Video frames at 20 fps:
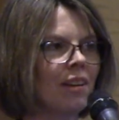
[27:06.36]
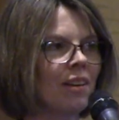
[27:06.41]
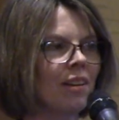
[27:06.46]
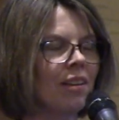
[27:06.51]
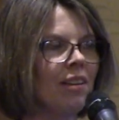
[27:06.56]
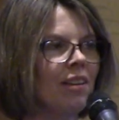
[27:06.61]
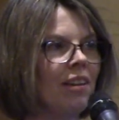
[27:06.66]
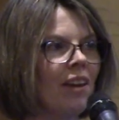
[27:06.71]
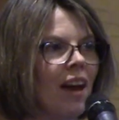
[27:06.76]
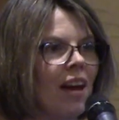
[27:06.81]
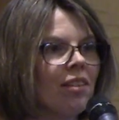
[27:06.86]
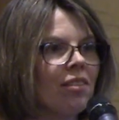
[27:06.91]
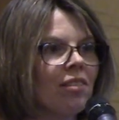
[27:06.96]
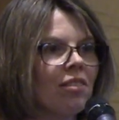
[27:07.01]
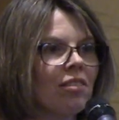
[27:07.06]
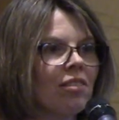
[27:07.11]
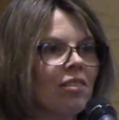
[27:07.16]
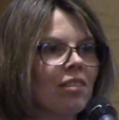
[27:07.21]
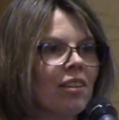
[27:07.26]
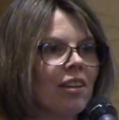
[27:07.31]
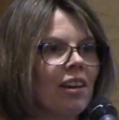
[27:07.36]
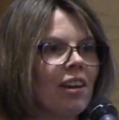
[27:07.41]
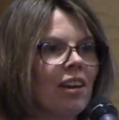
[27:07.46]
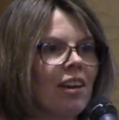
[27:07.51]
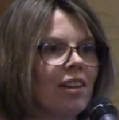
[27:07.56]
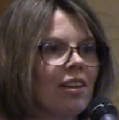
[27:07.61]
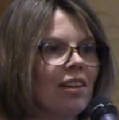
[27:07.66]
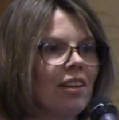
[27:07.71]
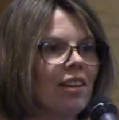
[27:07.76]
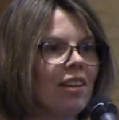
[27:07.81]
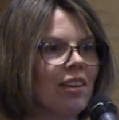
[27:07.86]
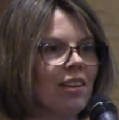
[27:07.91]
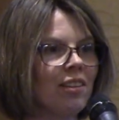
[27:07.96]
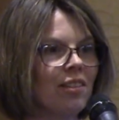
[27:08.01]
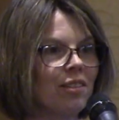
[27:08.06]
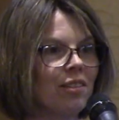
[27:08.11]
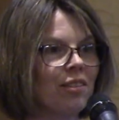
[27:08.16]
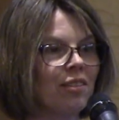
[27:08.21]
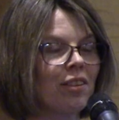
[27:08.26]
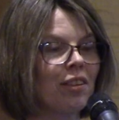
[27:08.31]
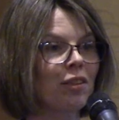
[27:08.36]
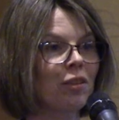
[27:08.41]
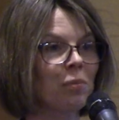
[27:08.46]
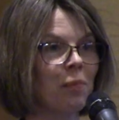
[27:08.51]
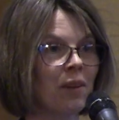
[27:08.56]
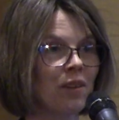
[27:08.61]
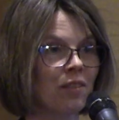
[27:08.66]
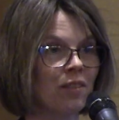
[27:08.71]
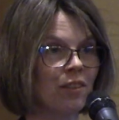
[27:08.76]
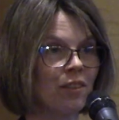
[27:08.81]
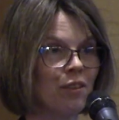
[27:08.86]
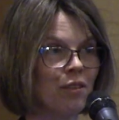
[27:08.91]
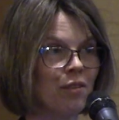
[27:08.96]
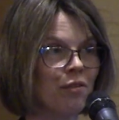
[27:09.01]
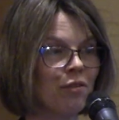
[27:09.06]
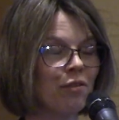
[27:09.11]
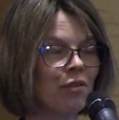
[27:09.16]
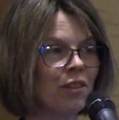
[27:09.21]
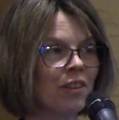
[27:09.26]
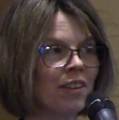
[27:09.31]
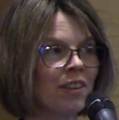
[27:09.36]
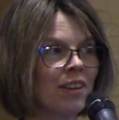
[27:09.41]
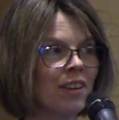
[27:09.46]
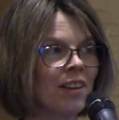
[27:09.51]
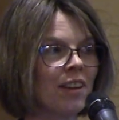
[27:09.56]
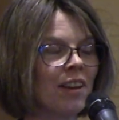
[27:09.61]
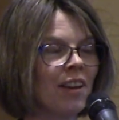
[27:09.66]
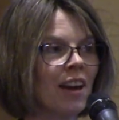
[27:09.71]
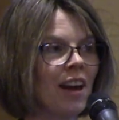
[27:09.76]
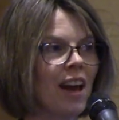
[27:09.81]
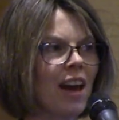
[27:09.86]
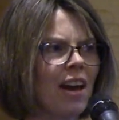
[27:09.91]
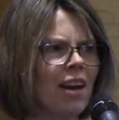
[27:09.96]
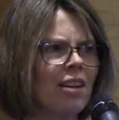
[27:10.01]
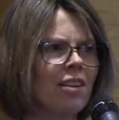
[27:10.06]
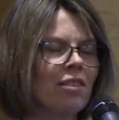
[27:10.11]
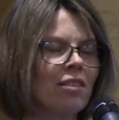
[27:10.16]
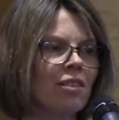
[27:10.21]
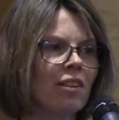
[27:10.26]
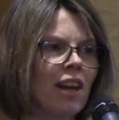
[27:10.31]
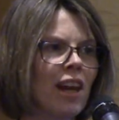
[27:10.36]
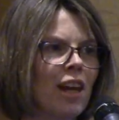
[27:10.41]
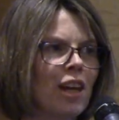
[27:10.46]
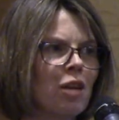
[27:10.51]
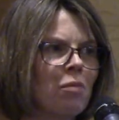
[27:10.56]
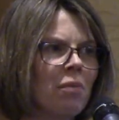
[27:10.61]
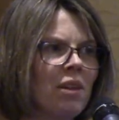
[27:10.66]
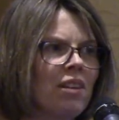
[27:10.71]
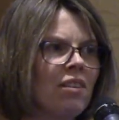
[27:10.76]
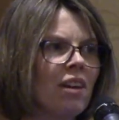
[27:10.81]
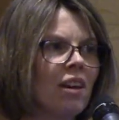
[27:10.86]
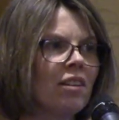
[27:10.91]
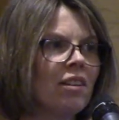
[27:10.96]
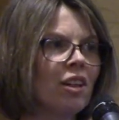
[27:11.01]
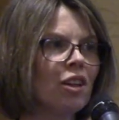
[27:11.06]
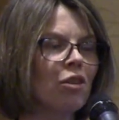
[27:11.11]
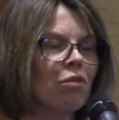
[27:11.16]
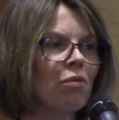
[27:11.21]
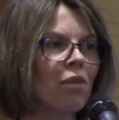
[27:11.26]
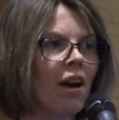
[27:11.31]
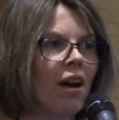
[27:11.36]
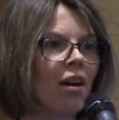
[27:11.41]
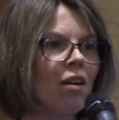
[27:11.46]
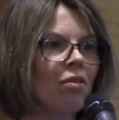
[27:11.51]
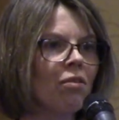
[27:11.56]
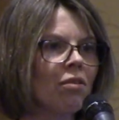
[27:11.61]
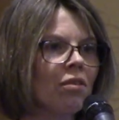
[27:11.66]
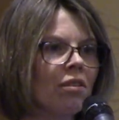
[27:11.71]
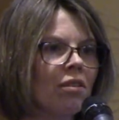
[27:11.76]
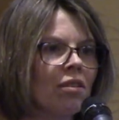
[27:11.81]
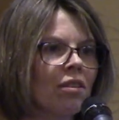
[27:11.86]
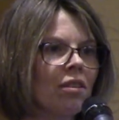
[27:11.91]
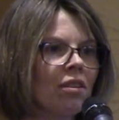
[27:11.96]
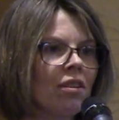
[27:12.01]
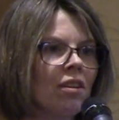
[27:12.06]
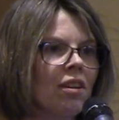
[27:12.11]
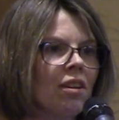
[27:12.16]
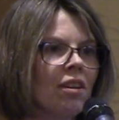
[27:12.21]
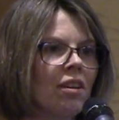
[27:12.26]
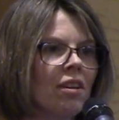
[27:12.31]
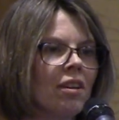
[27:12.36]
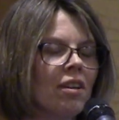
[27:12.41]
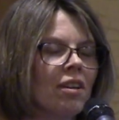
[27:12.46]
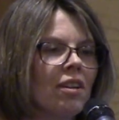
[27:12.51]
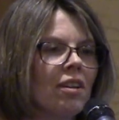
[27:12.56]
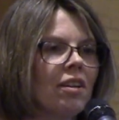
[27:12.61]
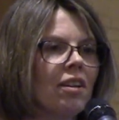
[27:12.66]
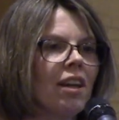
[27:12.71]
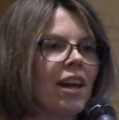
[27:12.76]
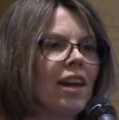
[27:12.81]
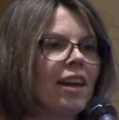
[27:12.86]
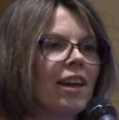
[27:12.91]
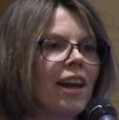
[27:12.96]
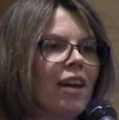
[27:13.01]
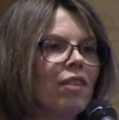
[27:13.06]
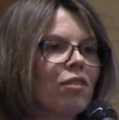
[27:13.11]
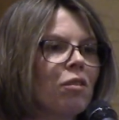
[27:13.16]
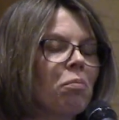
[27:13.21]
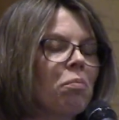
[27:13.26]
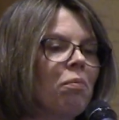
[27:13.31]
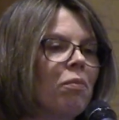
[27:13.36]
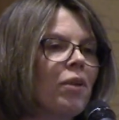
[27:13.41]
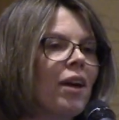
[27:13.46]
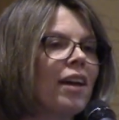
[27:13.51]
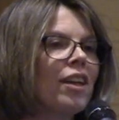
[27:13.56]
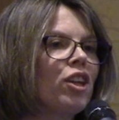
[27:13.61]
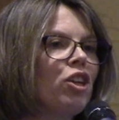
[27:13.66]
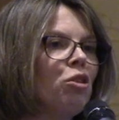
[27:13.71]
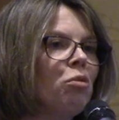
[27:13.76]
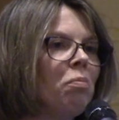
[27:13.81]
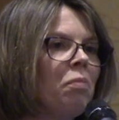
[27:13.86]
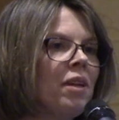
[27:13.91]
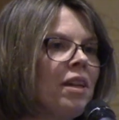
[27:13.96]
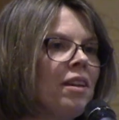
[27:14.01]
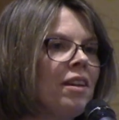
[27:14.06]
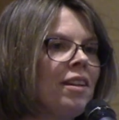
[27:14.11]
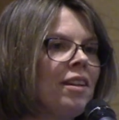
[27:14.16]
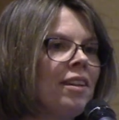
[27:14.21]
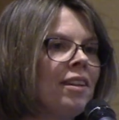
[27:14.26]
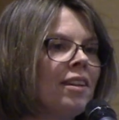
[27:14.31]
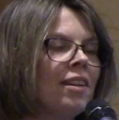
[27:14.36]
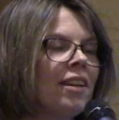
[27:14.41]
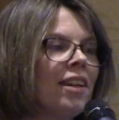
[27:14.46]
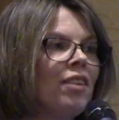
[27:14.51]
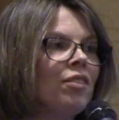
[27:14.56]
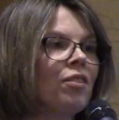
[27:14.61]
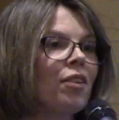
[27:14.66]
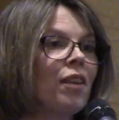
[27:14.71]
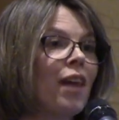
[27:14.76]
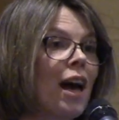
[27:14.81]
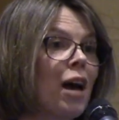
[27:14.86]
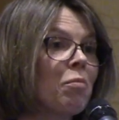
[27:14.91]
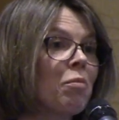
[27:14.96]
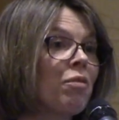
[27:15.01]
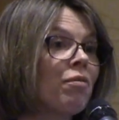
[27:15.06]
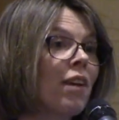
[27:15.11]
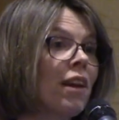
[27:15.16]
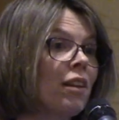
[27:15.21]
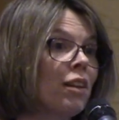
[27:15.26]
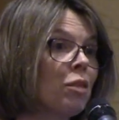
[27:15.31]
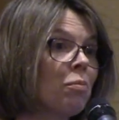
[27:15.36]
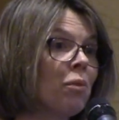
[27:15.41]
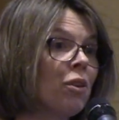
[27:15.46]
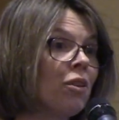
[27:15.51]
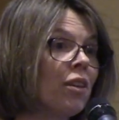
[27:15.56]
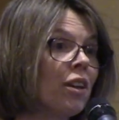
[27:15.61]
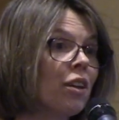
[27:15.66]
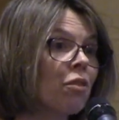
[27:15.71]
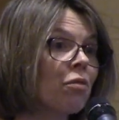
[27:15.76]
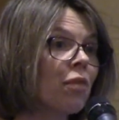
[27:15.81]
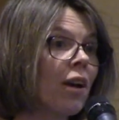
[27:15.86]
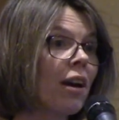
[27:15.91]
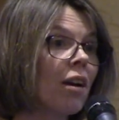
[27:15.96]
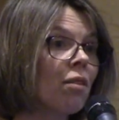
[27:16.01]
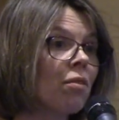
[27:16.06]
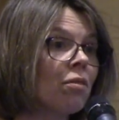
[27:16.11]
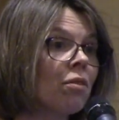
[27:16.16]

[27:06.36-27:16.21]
Yes, it is expensive. And can it be done year-round? Like you mean, is the lab available year-round?